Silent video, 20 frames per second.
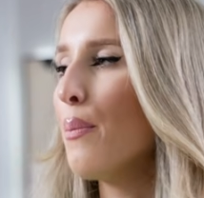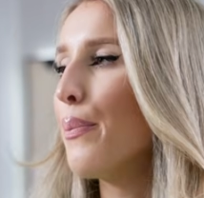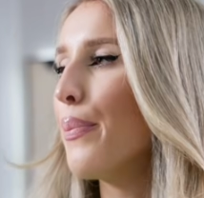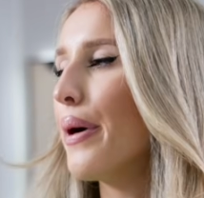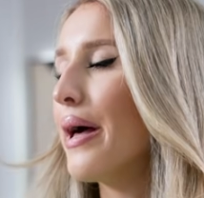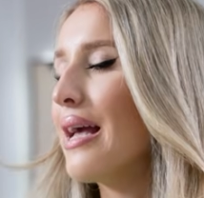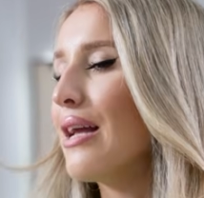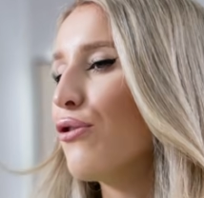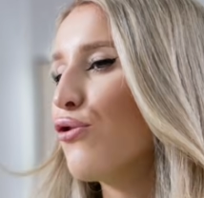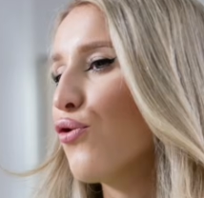
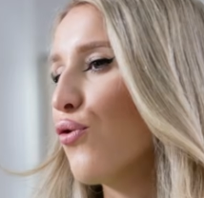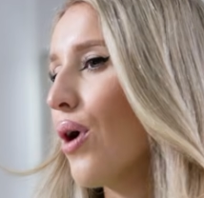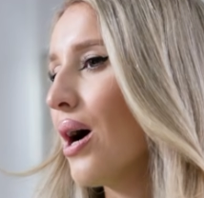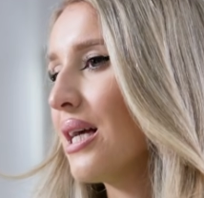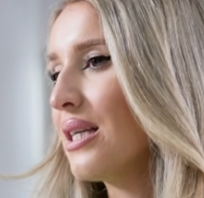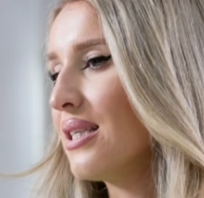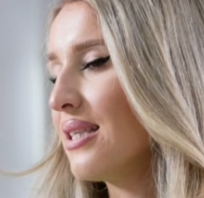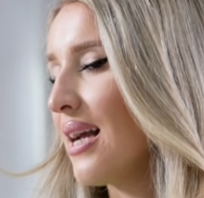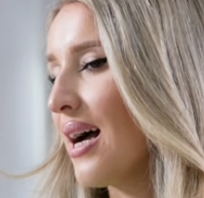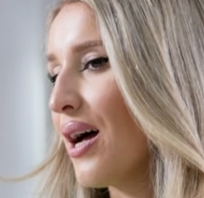but it
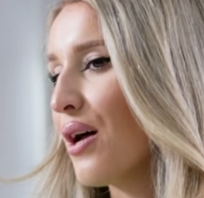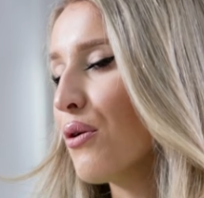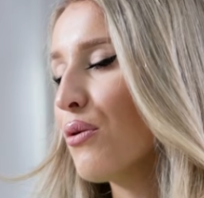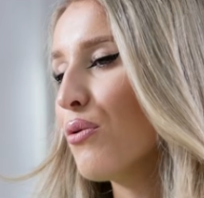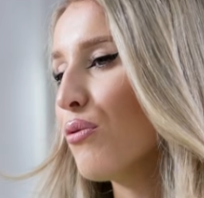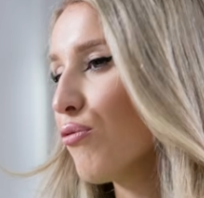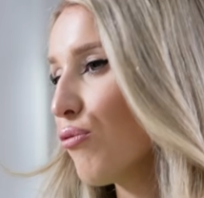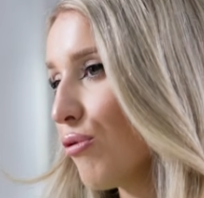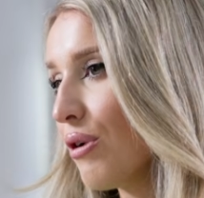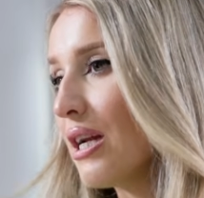dries
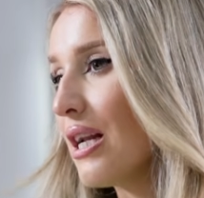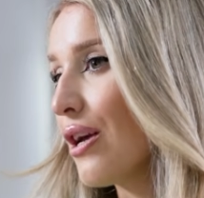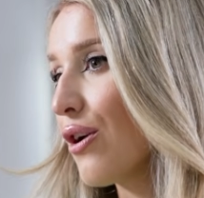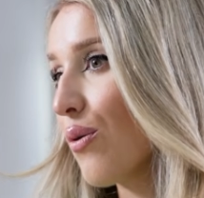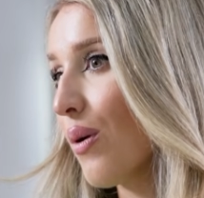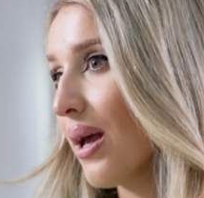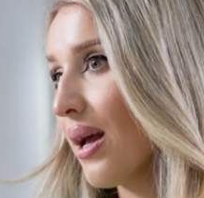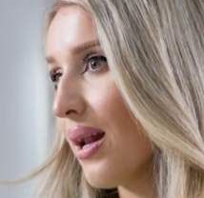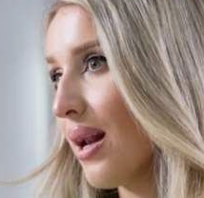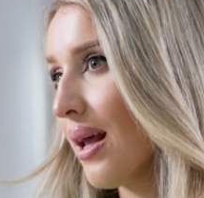down really
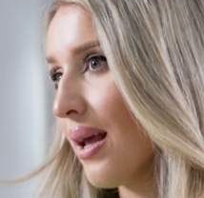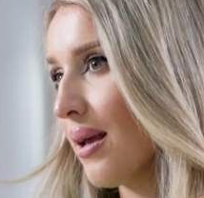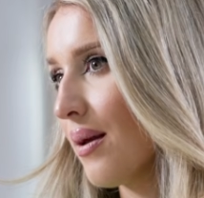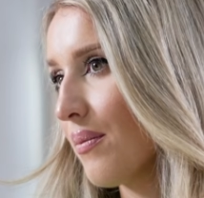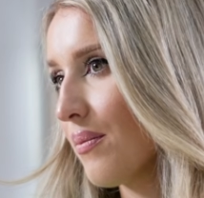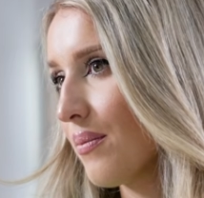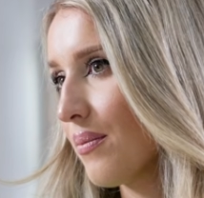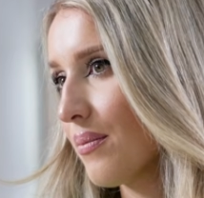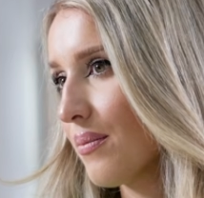quickly.